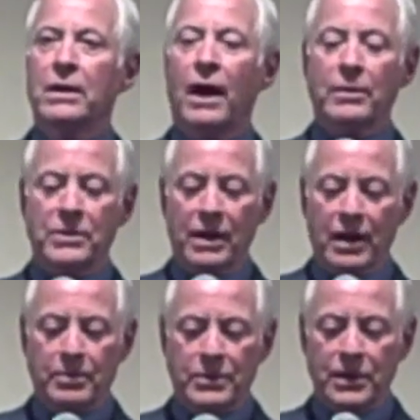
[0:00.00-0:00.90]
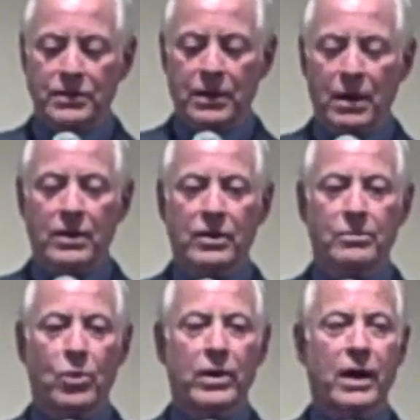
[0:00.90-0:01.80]
I was getting up at 6 o'clock in the
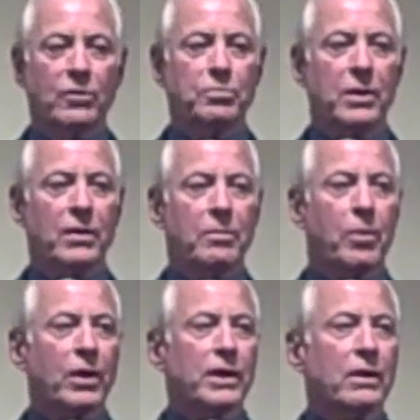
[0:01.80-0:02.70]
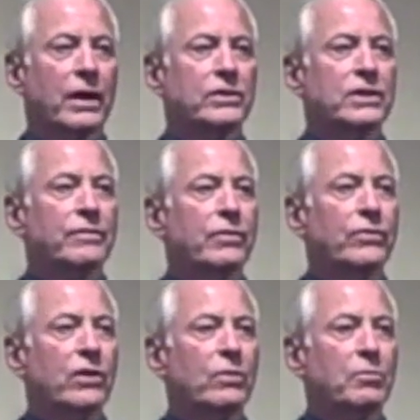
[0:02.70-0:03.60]
morning. I was beating the parking lot at
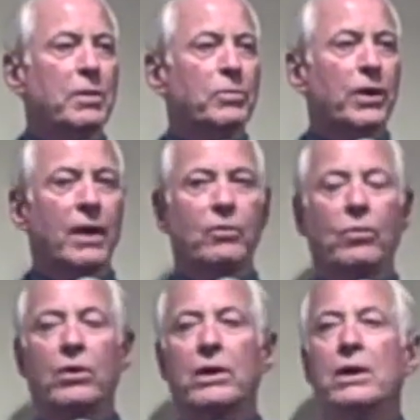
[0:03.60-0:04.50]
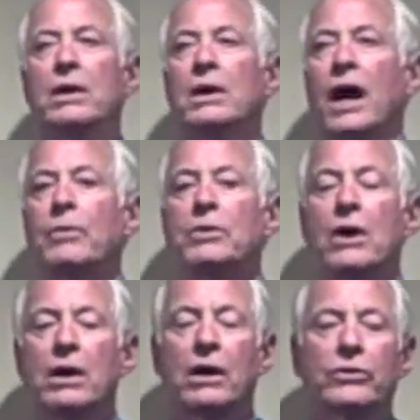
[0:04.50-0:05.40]
7:30 when people came to work. I would
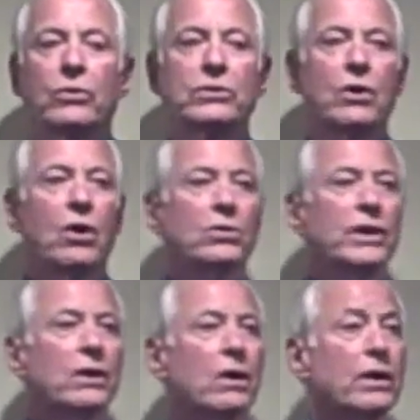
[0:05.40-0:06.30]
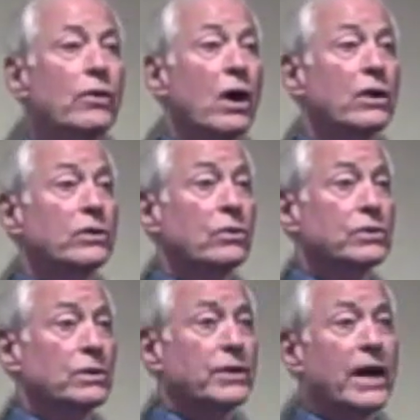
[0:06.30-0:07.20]
knock on doors all day long and knock on doors
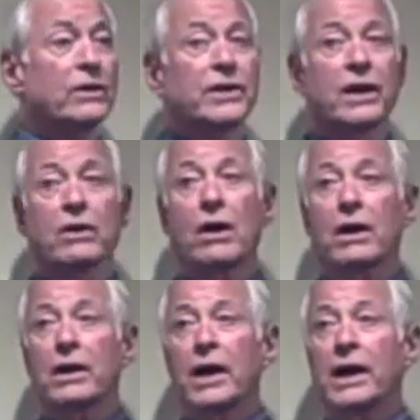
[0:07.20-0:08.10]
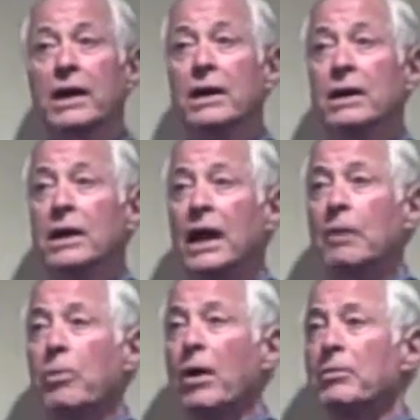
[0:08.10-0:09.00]
till 9 or 10 o'clock at night in
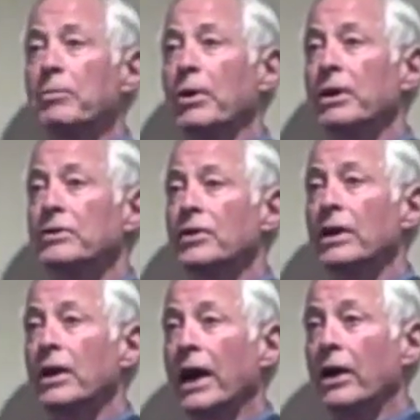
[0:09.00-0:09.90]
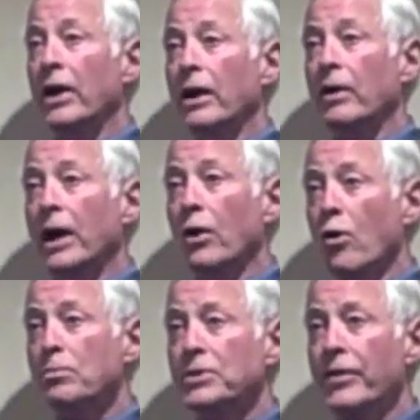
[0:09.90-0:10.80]
apartment buildings and
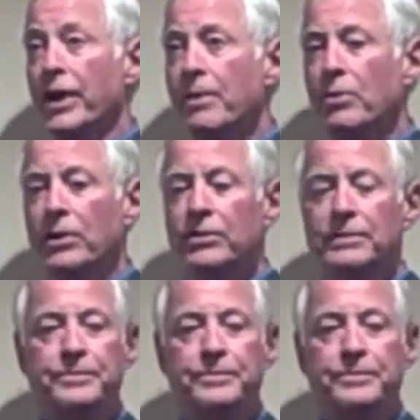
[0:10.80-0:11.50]
homes in the neighborhoods.